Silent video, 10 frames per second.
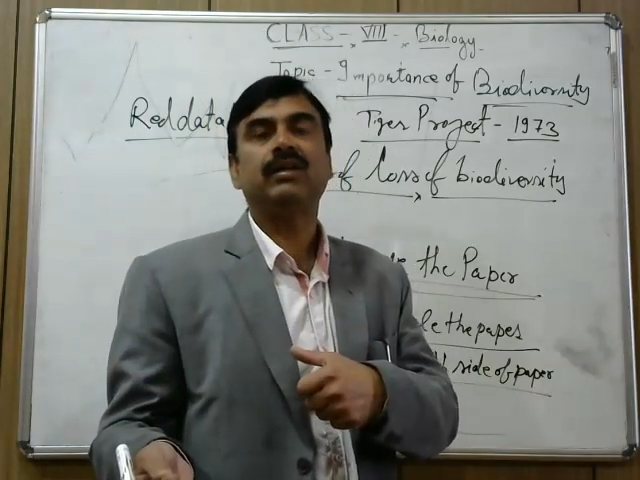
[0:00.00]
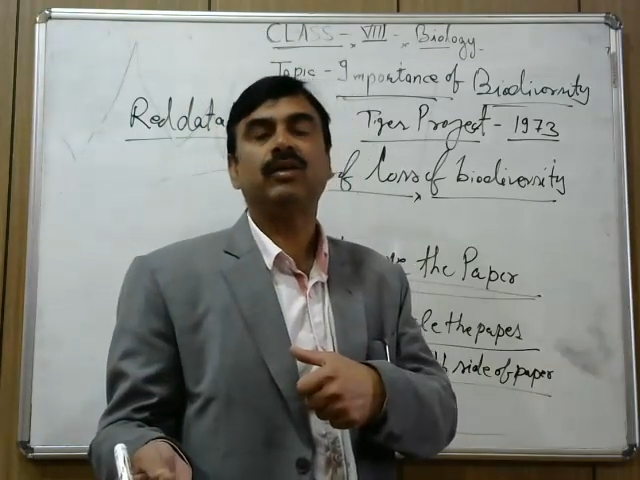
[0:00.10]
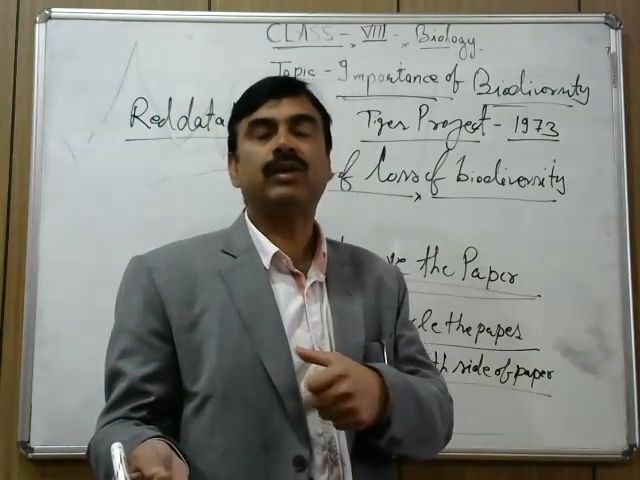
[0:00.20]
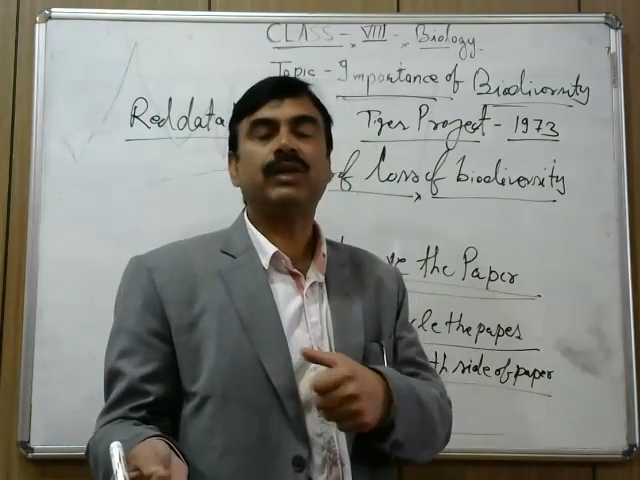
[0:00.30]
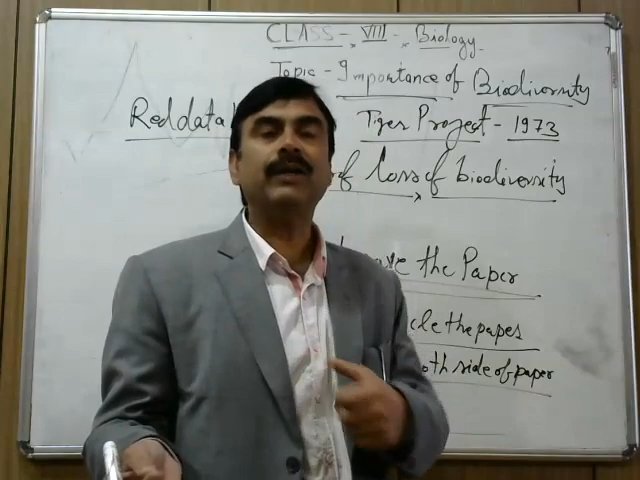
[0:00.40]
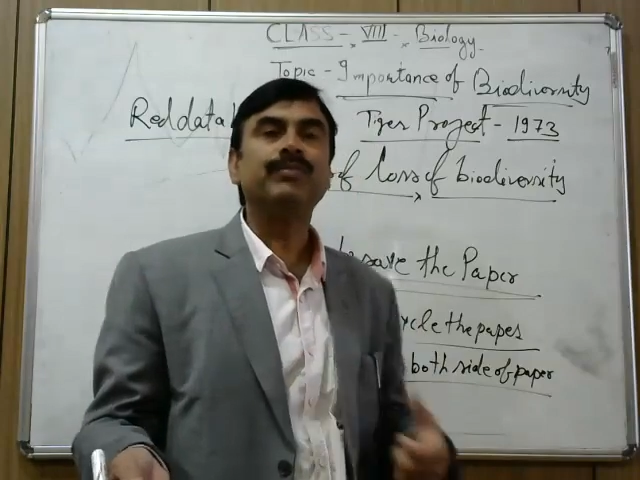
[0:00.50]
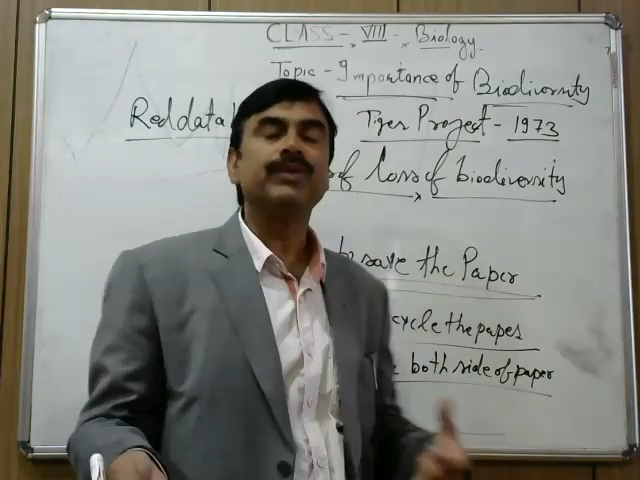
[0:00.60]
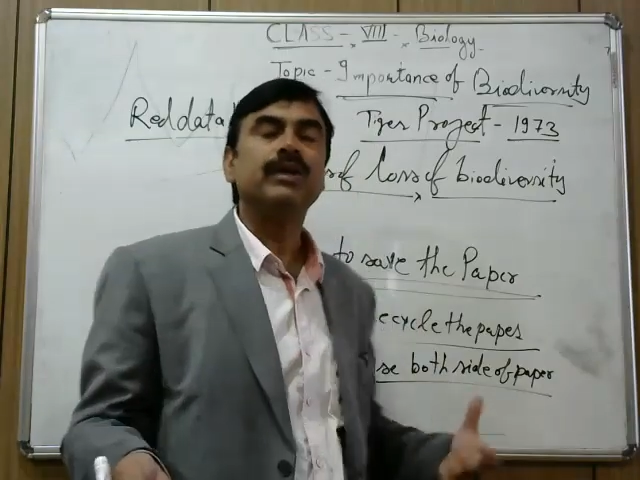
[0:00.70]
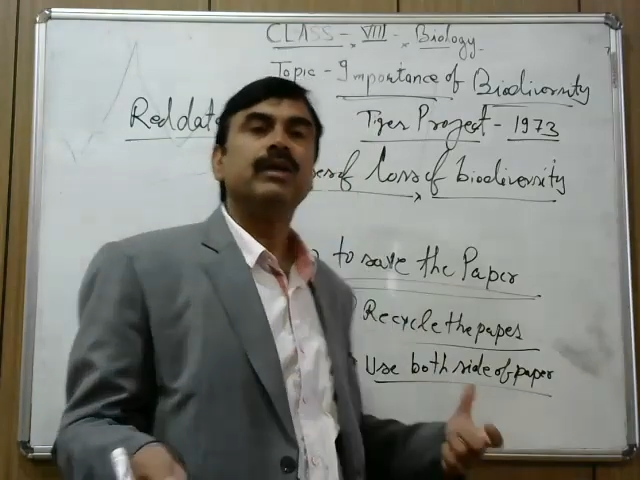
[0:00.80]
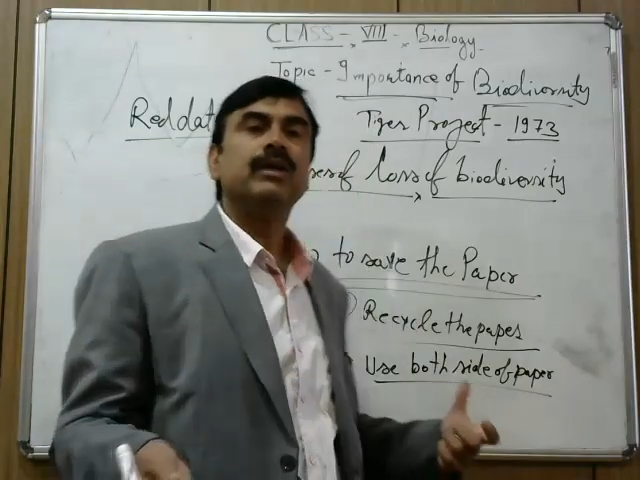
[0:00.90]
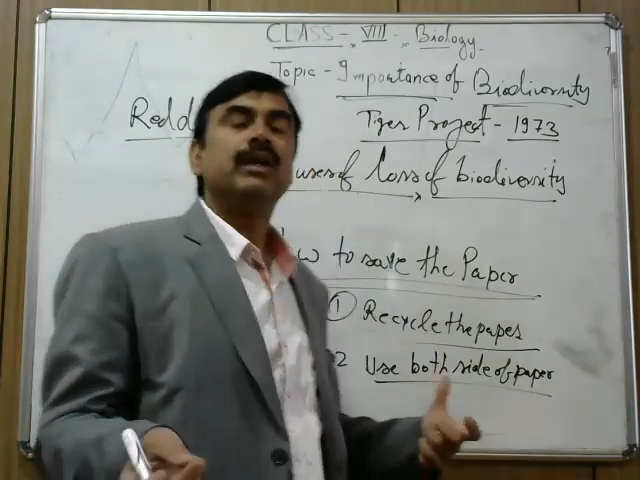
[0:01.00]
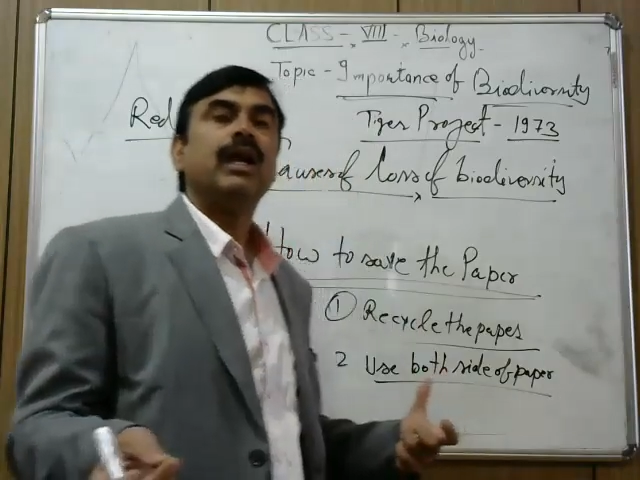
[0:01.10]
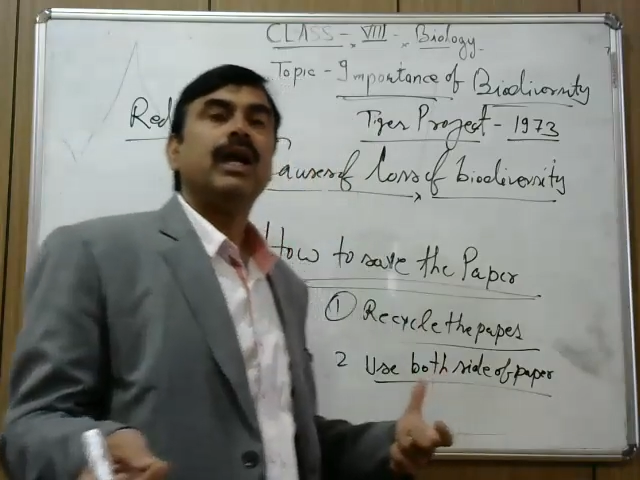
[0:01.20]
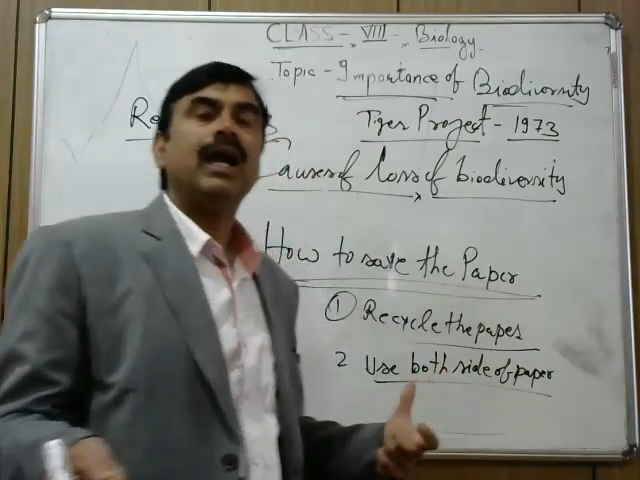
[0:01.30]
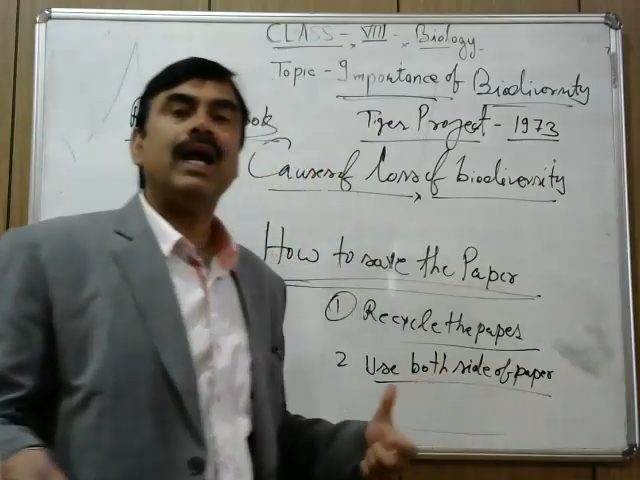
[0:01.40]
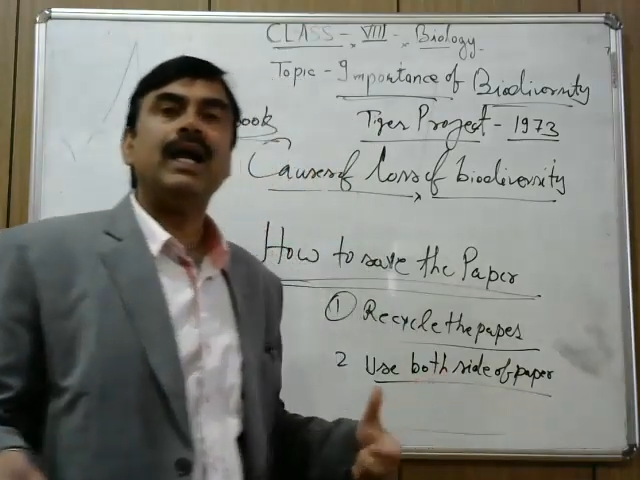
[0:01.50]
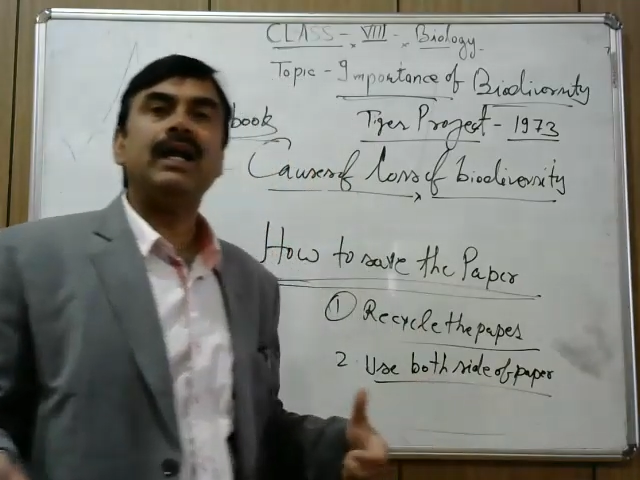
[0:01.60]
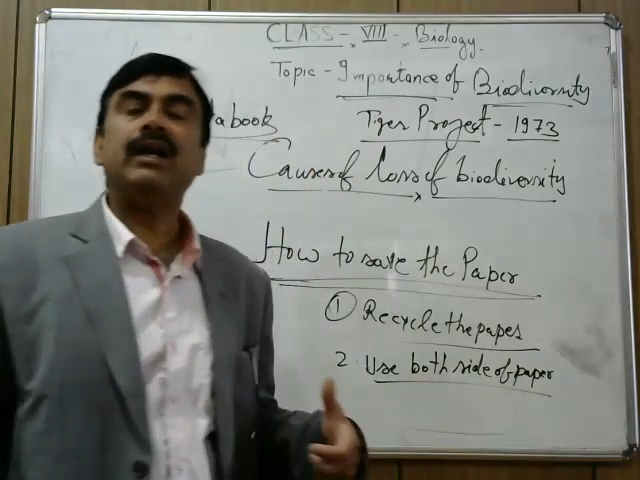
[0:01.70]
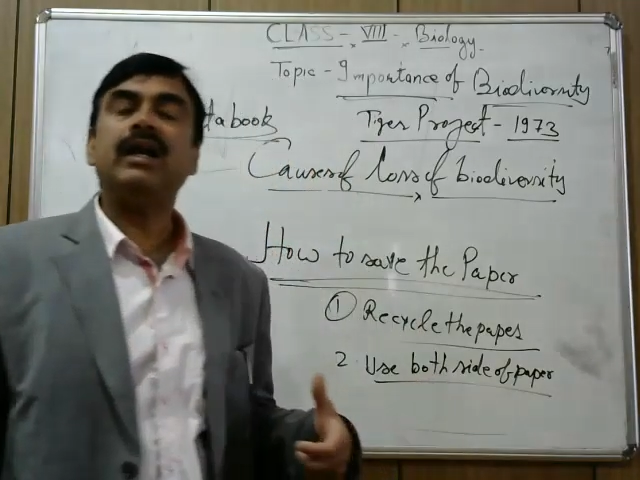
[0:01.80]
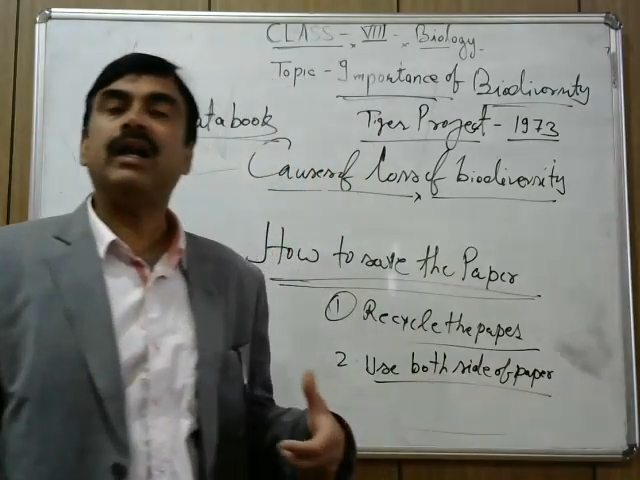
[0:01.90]
Okay,
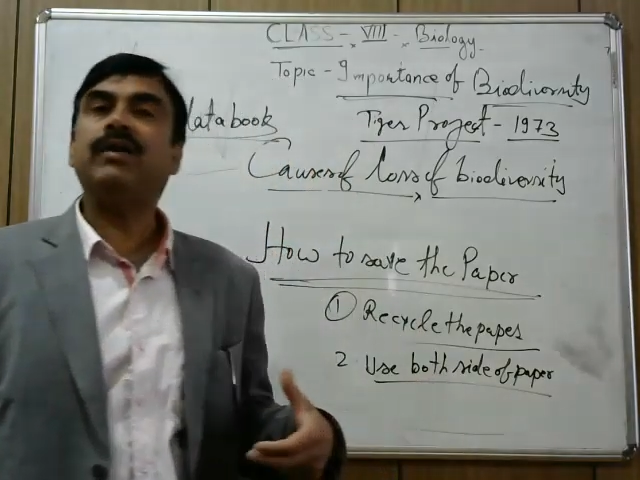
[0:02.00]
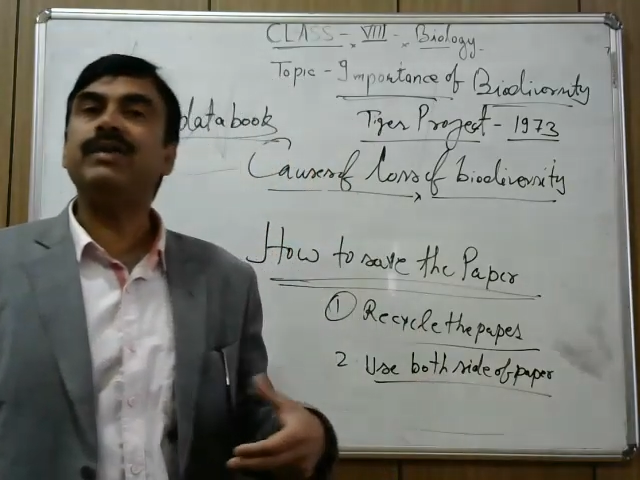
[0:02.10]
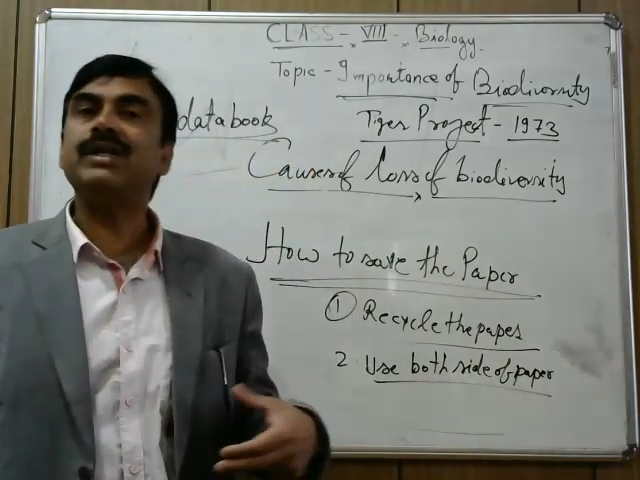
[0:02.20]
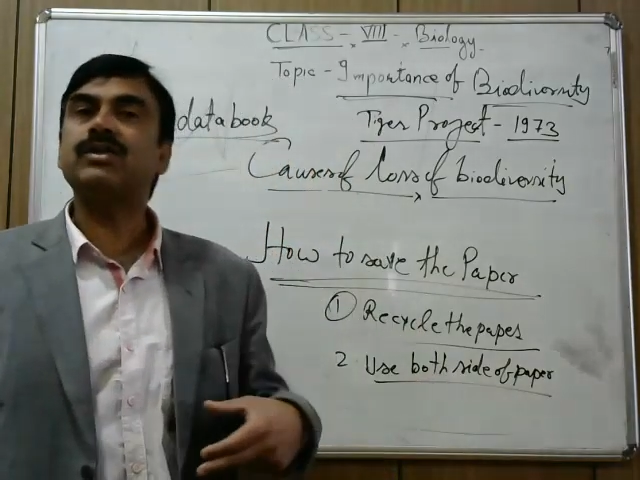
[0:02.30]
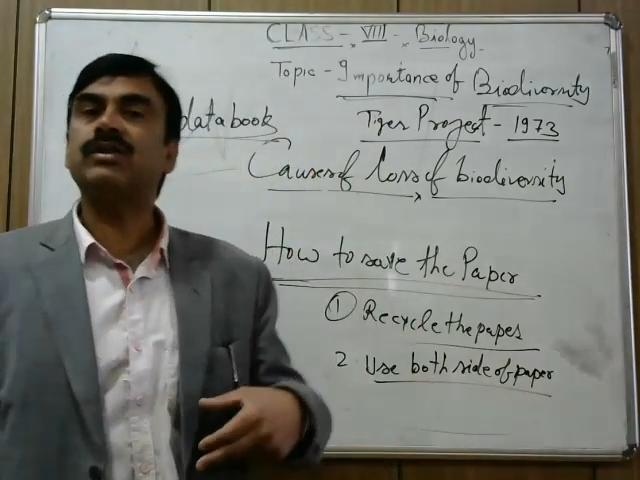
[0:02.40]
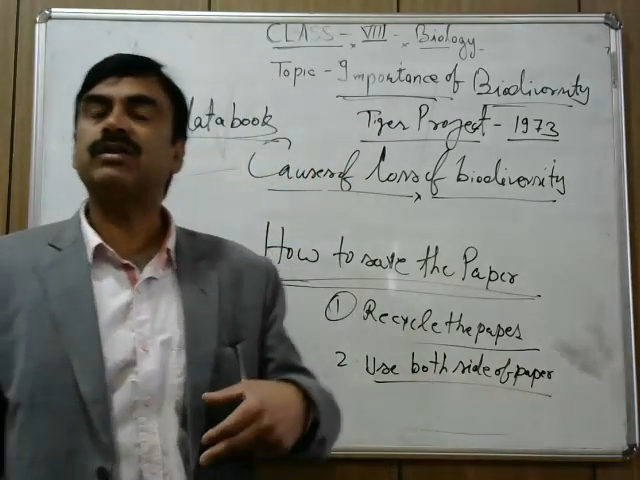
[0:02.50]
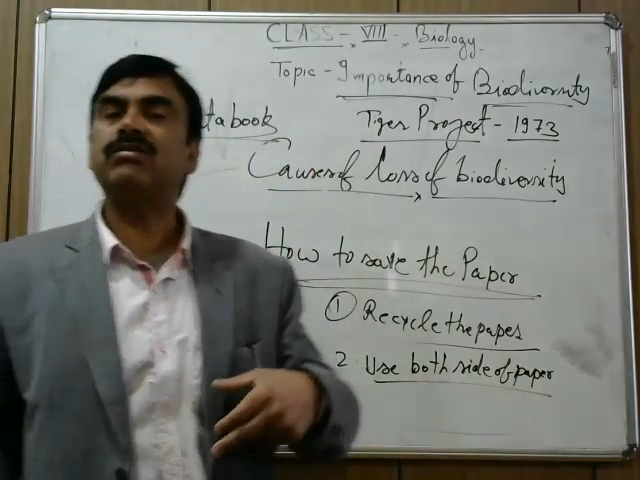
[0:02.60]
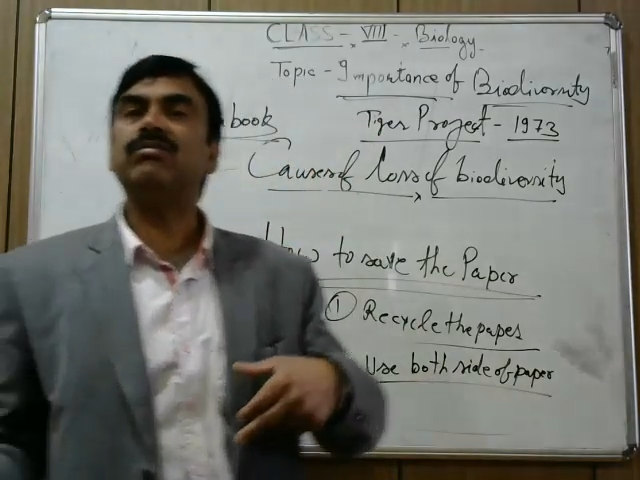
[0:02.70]
and we should